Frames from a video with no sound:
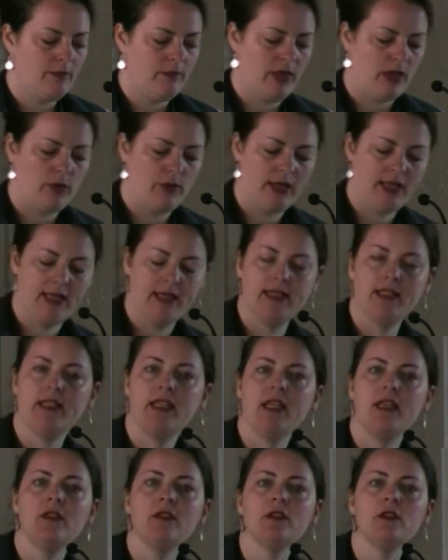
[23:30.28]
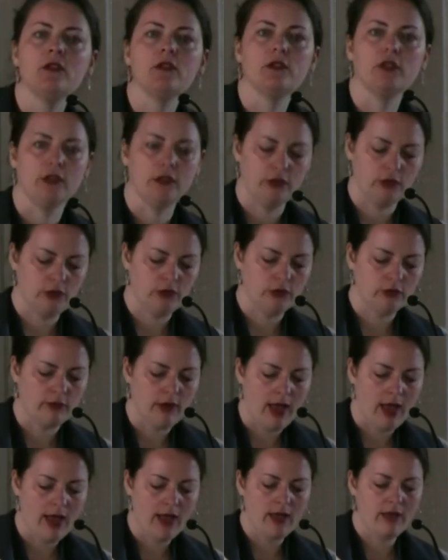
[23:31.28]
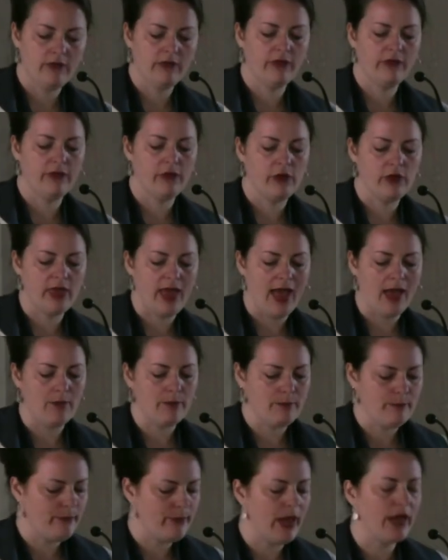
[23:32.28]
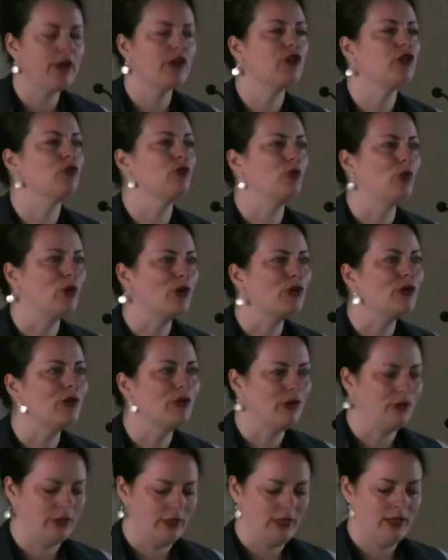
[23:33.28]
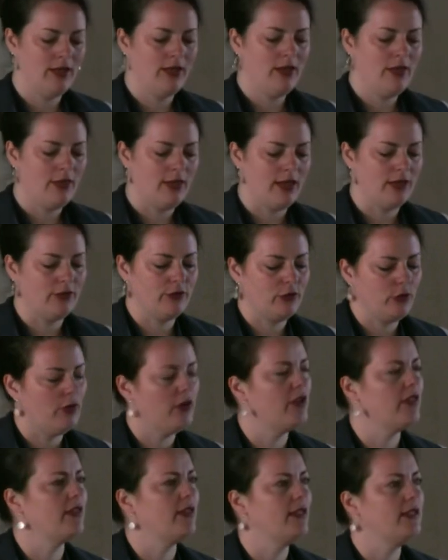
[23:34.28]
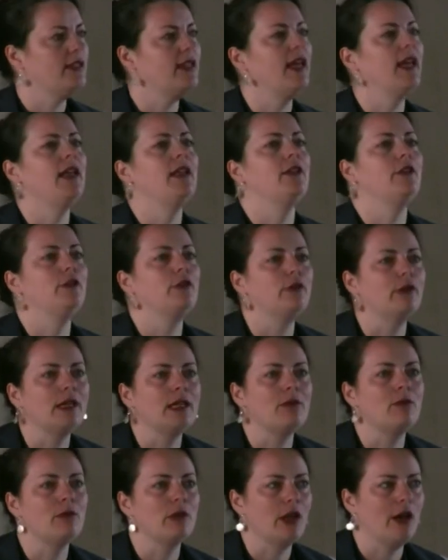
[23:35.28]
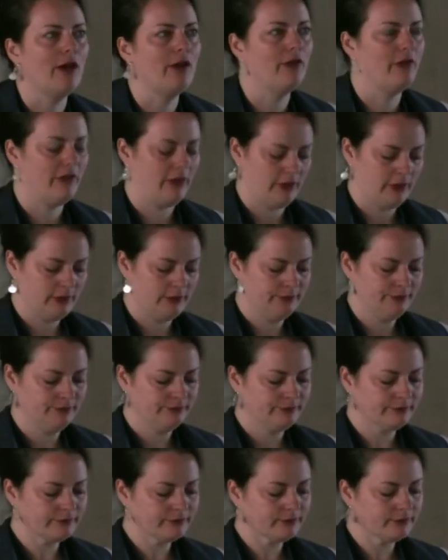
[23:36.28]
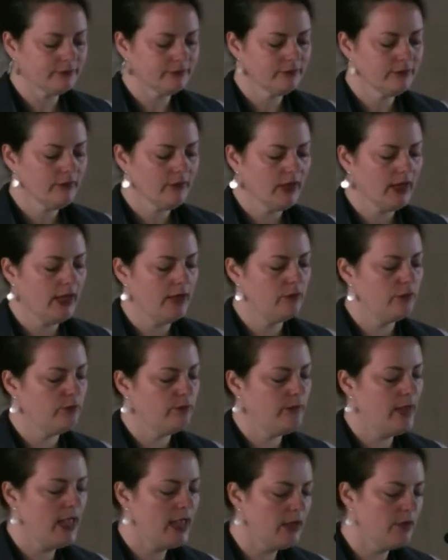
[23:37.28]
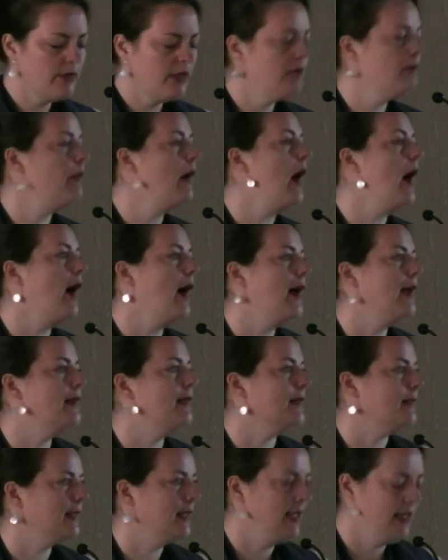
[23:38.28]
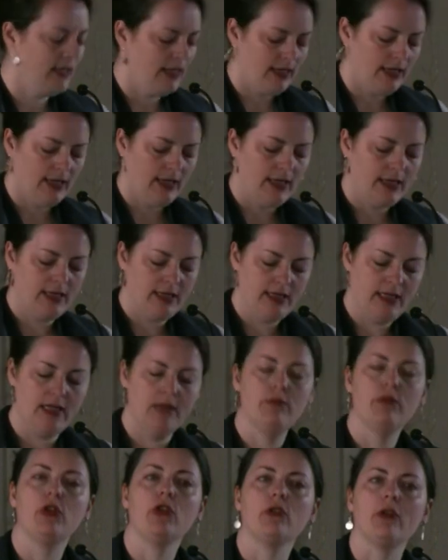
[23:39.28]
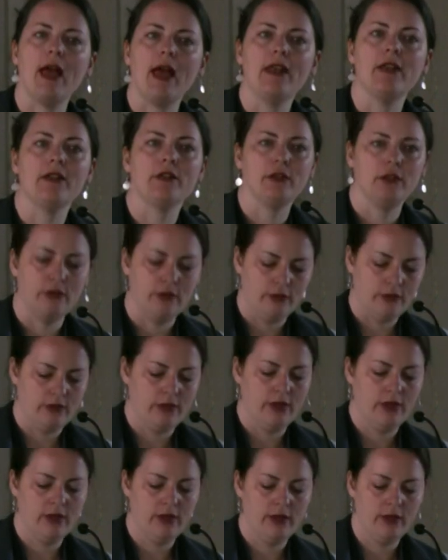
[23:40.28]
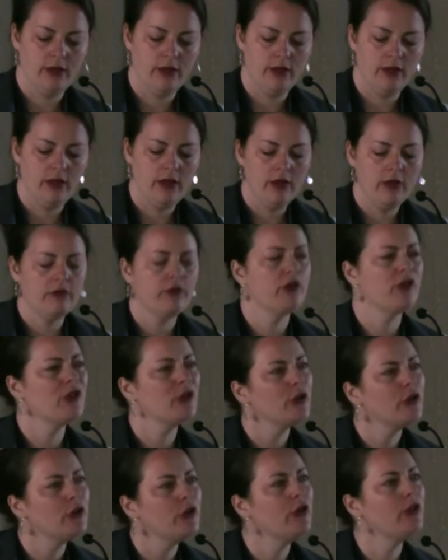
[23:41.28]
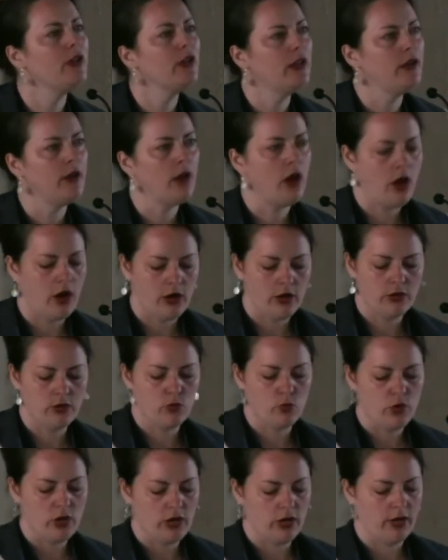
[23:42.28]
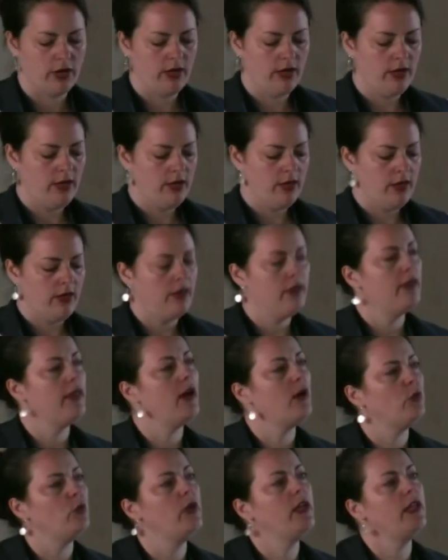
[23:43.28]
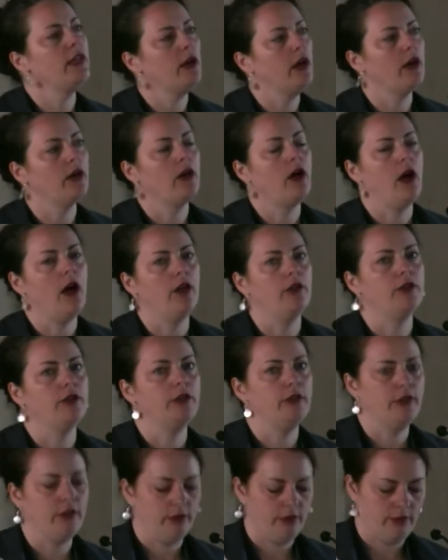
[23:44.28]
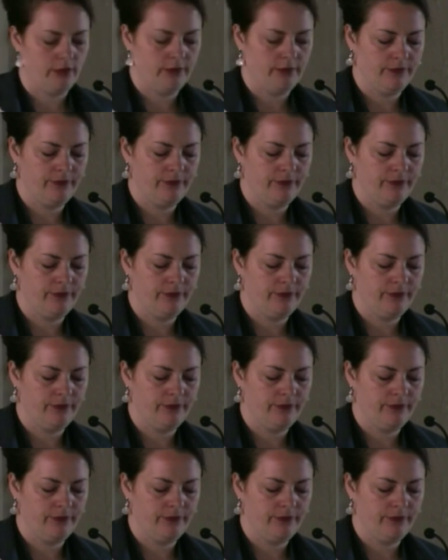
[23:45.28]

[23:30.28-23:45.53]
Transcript: May we continue to strive for that better world that Dorothy Day dreamed of. And may we pause in deep gratitude for the good and hard work that we are called to do